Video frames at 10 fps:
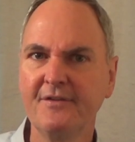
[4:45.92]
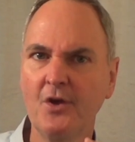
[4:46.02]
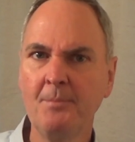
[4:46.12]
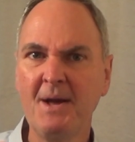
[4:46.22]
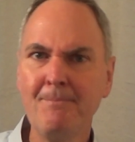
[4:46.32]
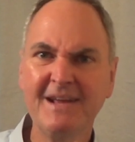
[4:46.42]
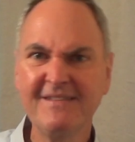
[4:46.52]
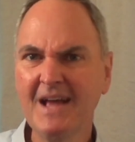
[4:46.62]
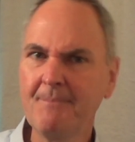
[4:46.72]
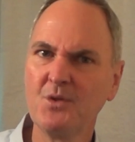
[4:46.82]
So by
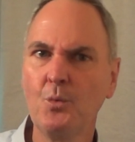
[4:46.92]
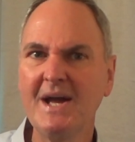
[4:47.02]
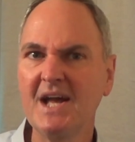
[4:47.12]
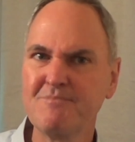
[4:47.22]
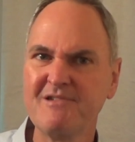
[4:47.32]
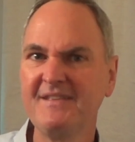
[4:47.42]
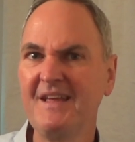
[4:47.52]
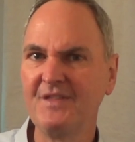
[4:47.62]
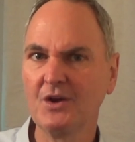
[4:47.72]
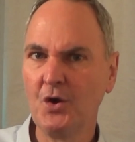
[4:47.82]
mixing up the way I
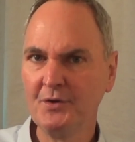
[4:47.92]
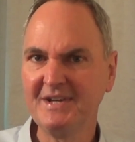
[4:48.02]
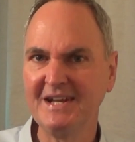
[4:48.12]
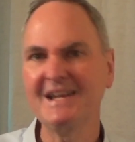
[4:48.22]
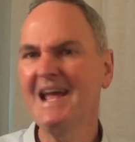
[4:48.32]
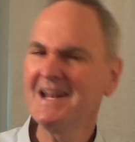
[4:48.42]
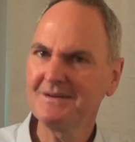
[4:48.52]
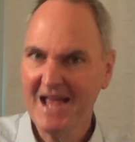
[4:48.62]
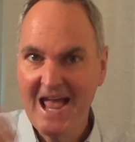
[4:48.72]
present the content and